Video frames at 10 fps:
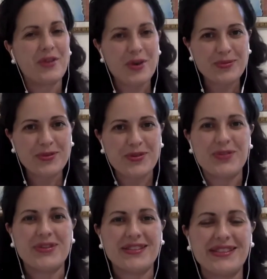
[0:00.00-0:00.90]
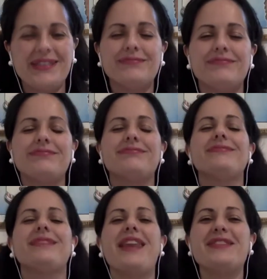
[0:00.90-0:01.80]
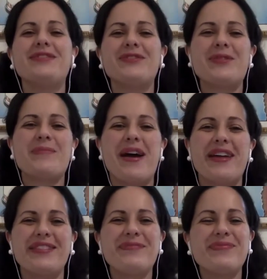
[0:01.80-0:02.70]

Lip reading: cryptocurrency. Let's do some math.